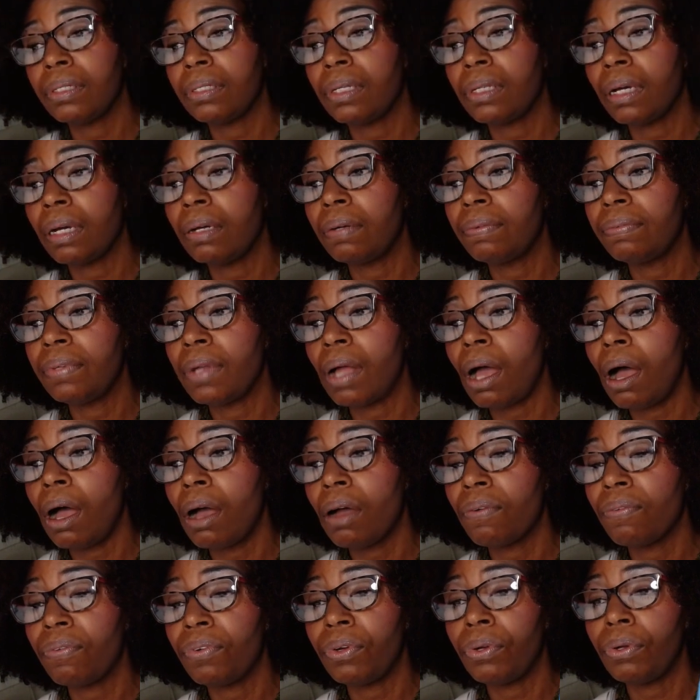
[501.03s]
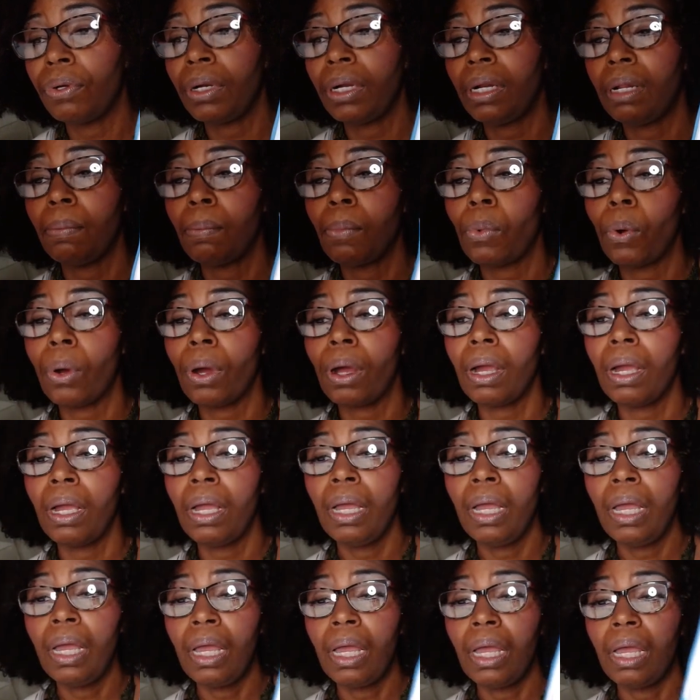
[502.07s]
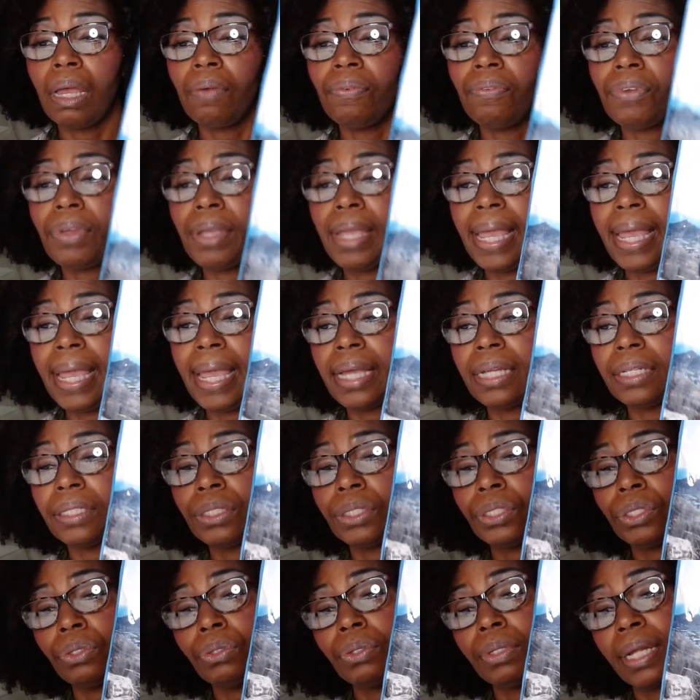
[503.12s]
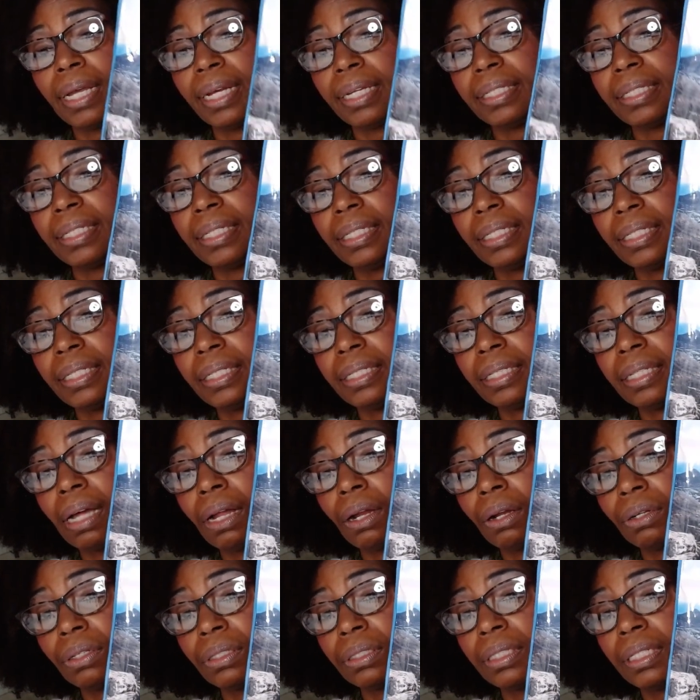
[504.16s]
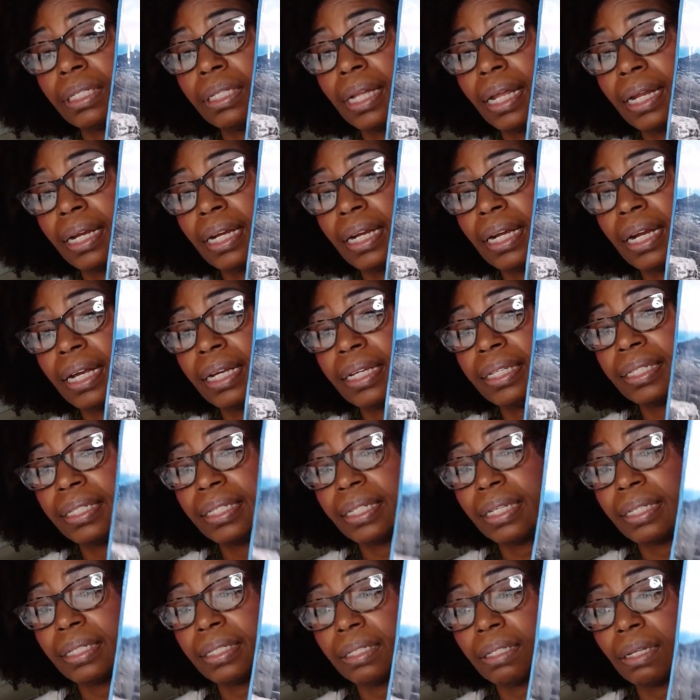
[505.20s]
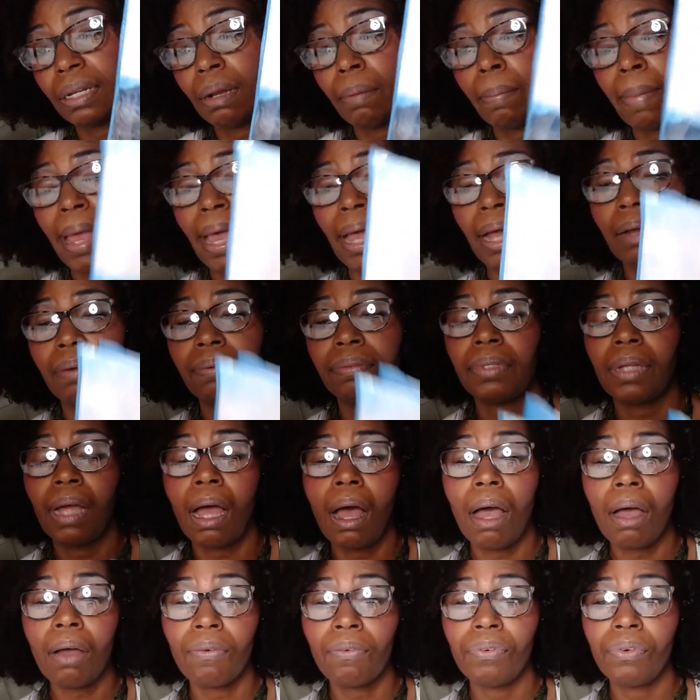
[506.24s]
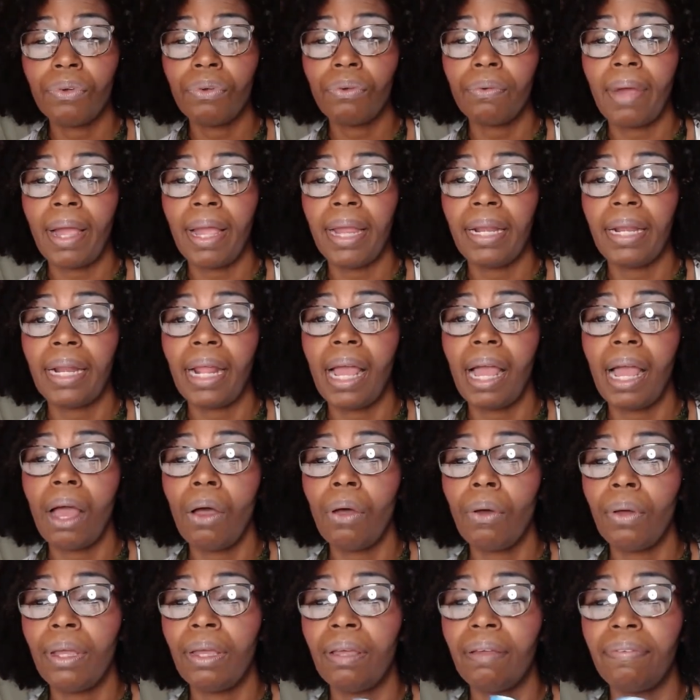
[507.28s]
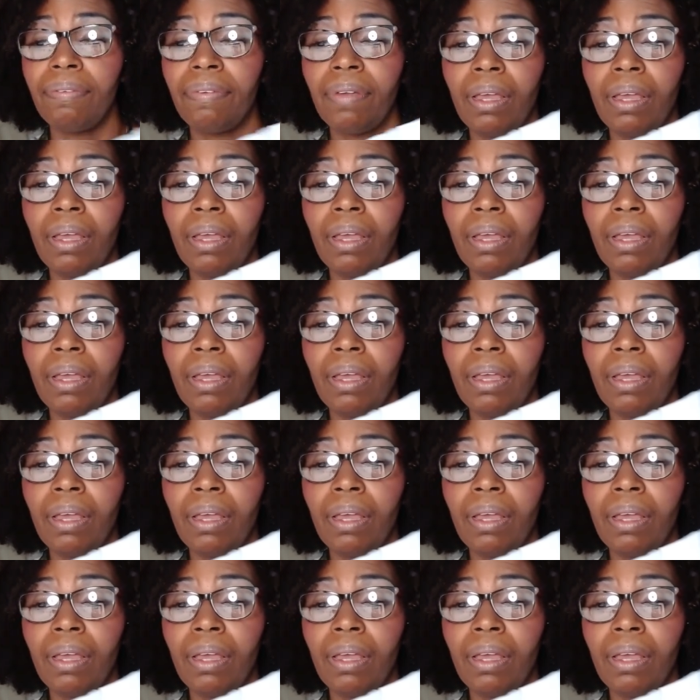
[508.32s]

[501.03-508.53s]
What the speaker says: of dog food anymore, if you can't do $19.99 on a bag of dog food right now, if,